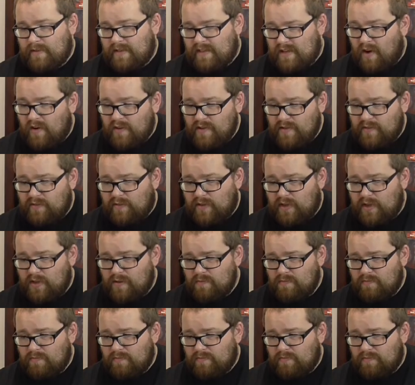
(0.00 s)
Kind of
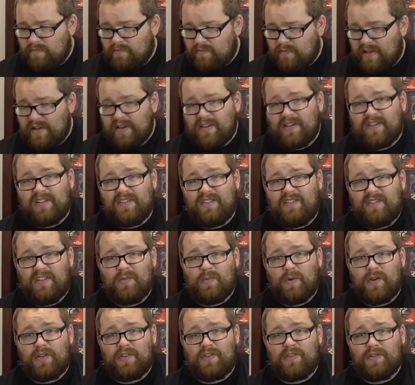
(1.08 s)
cute, and I can see
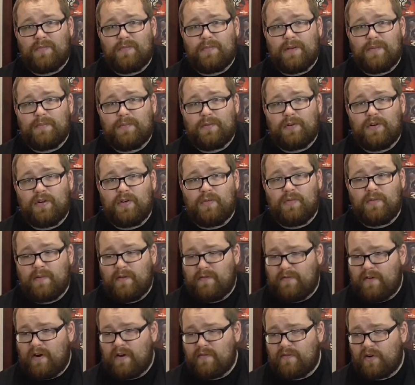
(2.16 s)
why some people who would be
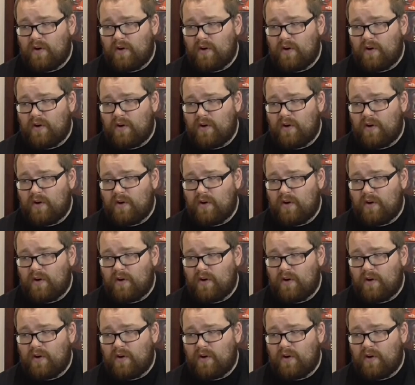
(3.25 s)
very,